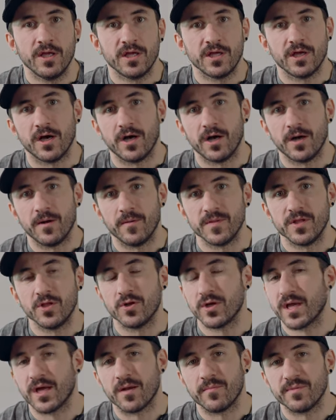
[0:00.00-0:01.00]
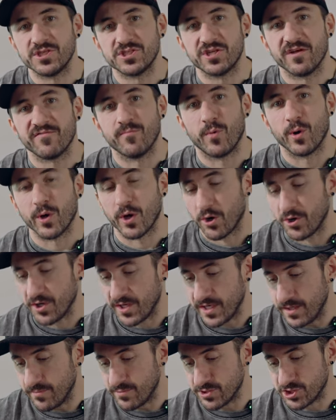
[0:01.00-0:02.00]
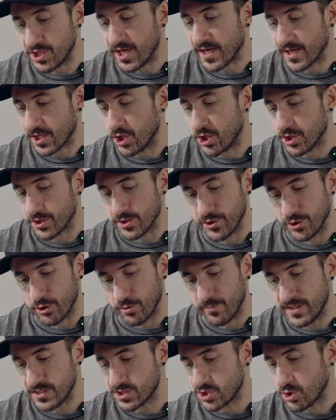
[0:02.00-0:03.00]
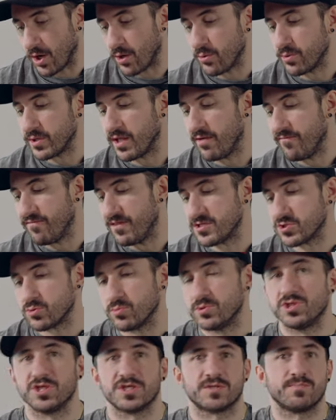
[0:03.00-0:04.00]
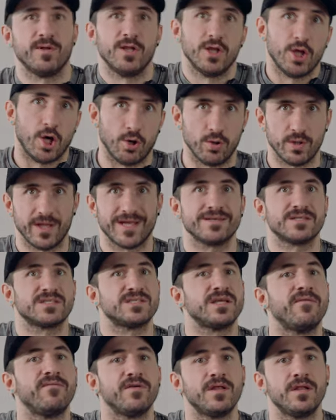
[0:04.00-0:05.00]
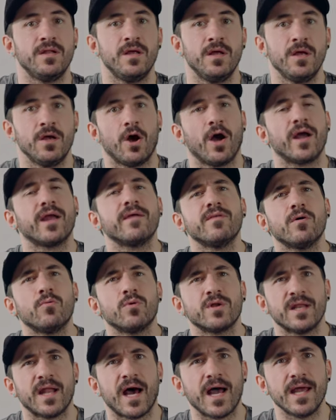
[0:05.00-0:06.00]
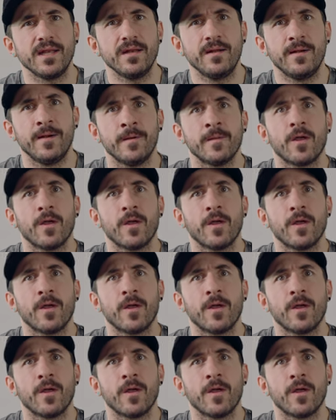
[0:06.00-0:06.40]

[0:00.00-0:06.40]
Um, you don't got to be Chef Boyardee, but you got to cook a little bit. So I would give this one just below, like a seven. I give that one a nine.